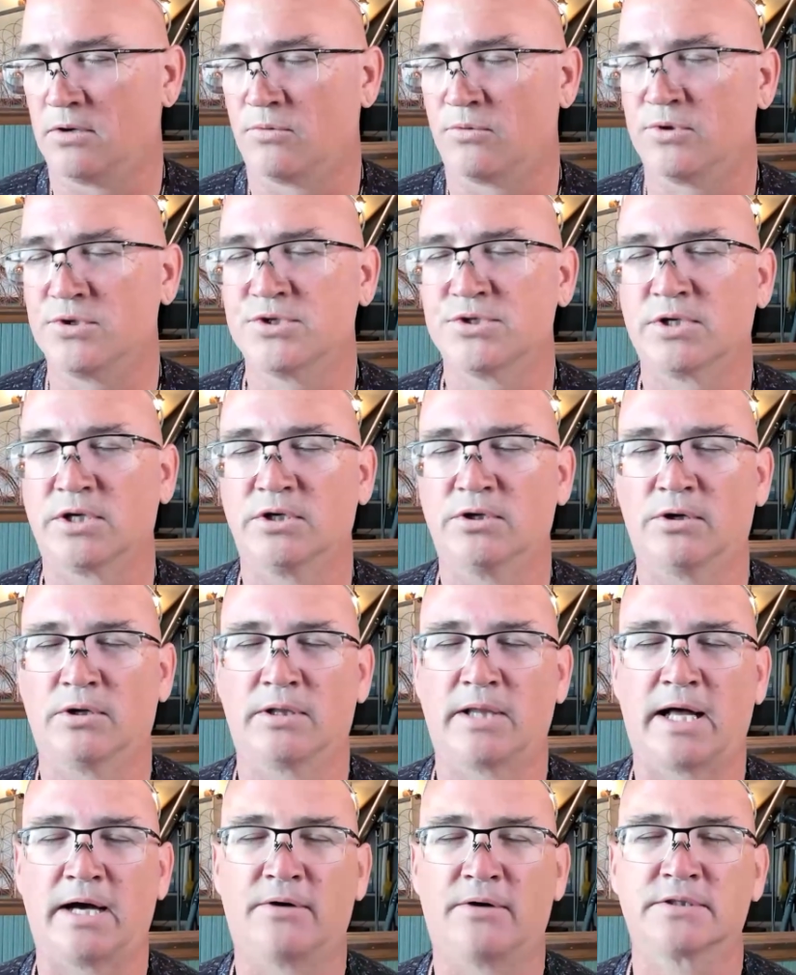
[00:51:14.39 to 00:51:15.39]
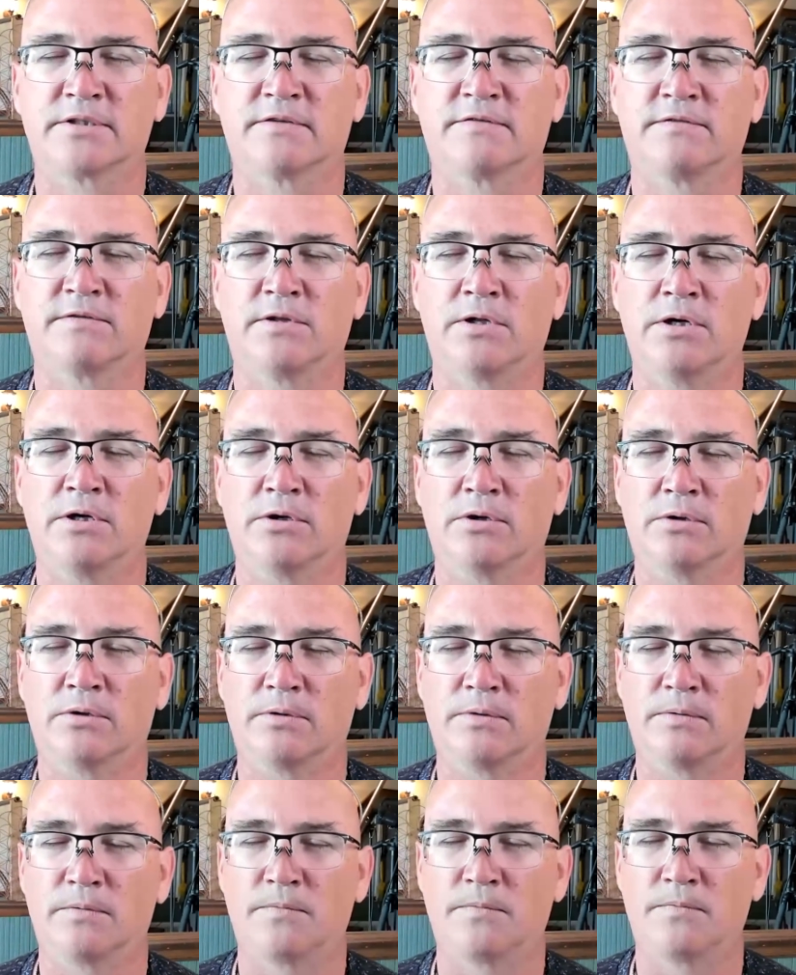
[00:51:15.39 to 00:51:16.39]
We're just going to allow it to flow
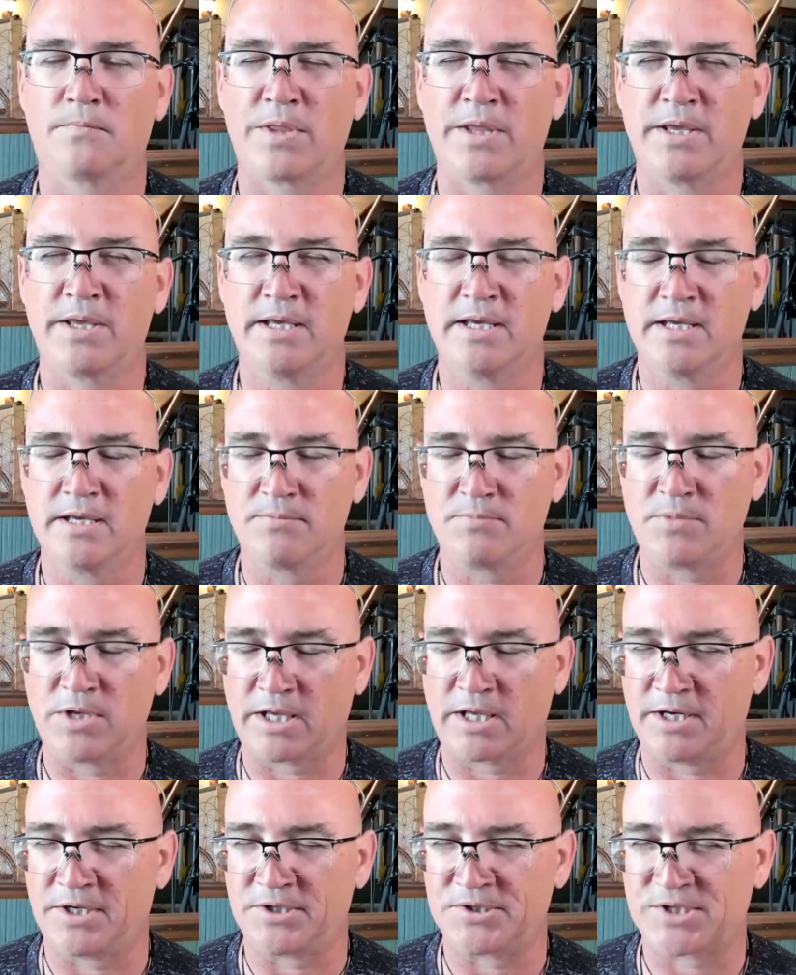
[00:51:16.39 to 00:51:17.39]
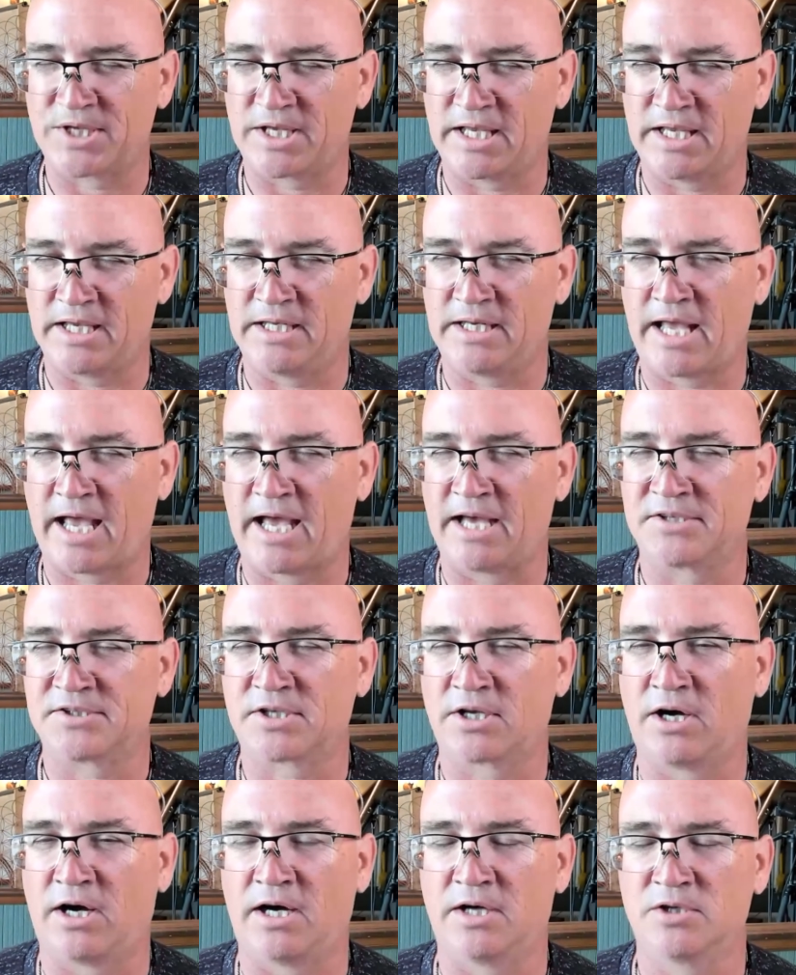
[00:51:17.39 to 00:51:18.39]
because it has
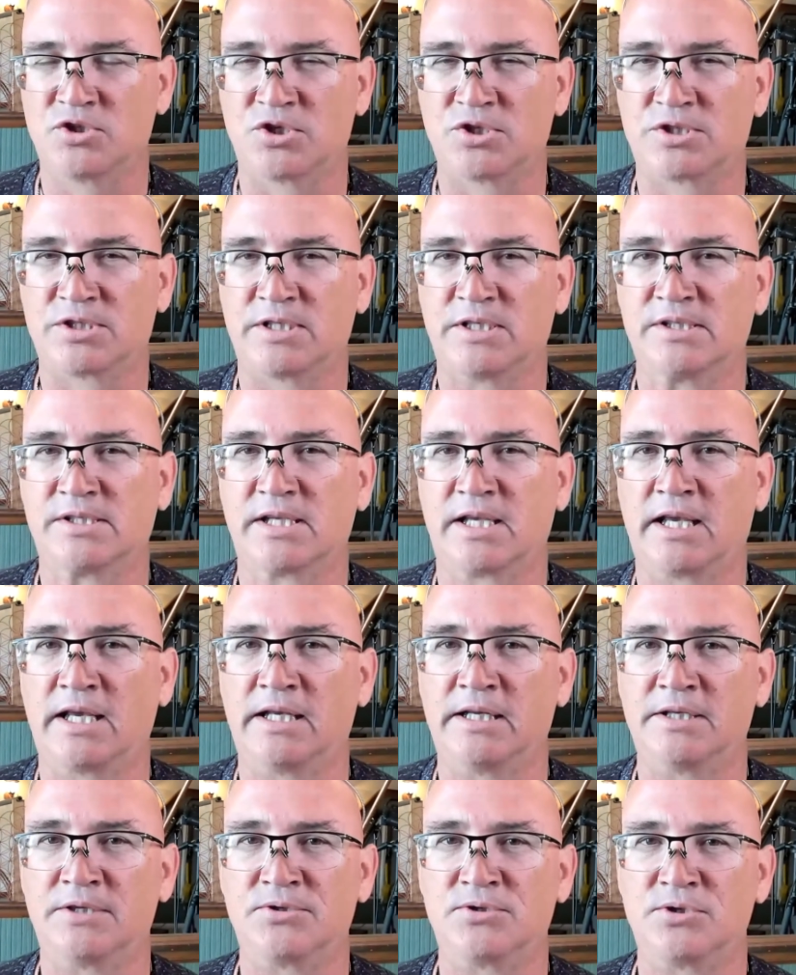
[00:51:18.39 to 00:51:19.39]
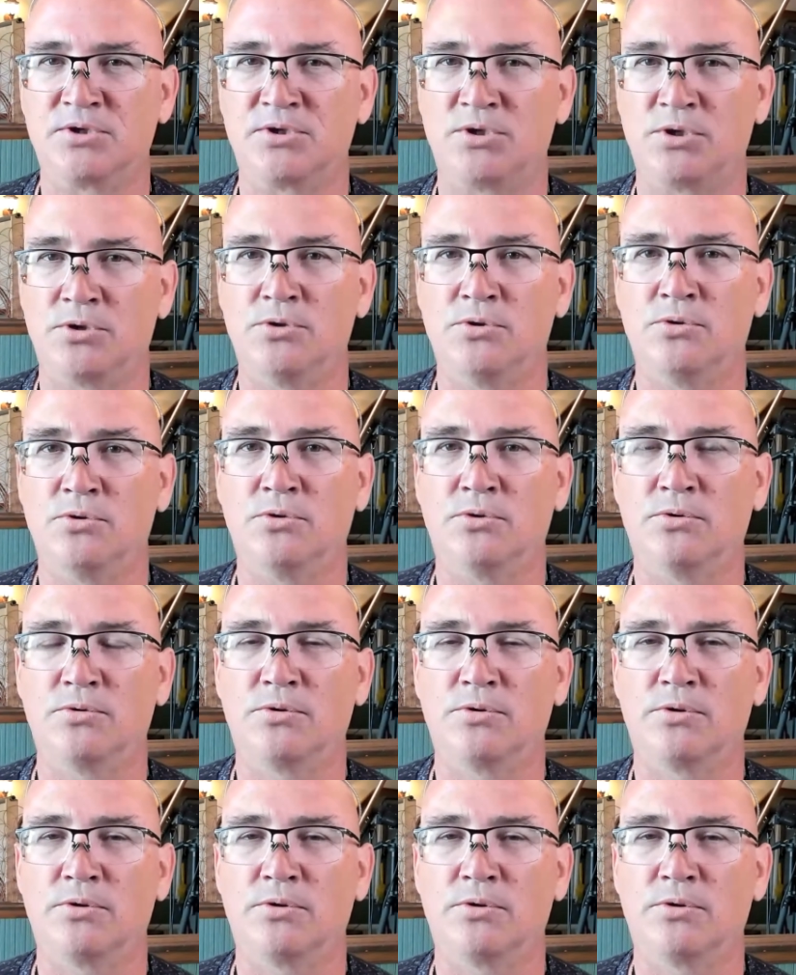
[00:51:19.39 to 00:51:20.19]
consciousness, it is you.